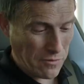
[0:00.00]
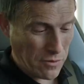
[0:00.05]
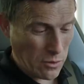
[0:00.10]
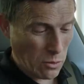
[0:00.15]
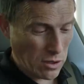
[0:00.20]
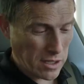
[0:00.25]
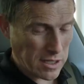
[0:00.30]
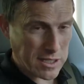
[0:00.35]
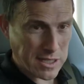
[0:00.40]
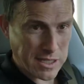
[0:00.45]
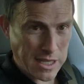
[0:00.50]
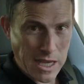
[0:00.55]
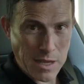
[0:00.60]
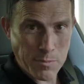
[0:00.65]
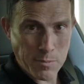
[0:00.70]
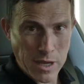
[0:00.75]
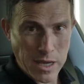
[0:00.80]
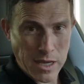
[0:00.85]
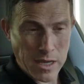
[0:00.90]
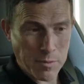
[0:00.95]
if you want to
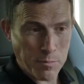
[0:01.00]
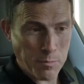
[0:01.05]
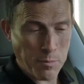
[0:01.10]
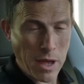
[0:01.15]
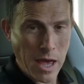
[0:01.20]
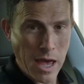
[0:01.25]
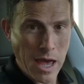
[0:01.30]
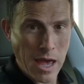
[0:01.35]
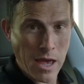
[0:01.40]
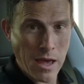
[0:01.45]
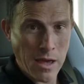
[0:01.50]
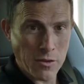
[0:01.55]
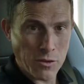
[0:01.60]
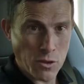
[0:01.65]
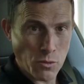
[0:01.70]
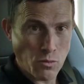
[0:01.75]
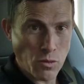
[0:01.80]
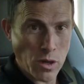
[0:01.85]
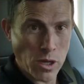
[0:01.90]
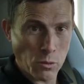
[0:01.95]
see me compare
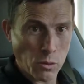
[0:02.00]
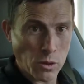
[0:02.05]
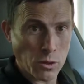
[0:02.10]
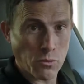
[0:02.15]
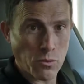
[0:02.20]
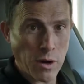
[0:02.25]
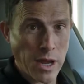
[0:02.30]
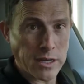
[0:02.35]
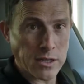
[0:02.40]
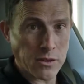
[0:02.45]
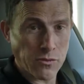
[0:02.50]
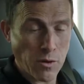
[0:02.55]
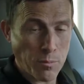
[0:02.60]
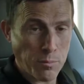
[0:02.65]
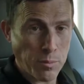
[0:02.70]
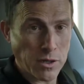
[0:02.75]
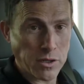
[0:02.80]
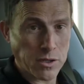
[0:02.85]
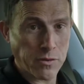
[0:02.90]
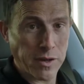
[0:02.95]
the real world range of a
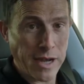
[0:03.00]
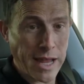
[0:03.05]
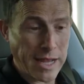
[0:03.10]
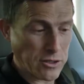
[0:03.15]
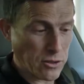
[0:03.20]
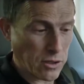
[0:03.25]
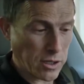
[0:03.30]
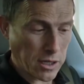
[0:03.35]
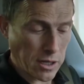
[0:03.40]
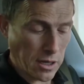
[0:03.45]
bunch of electric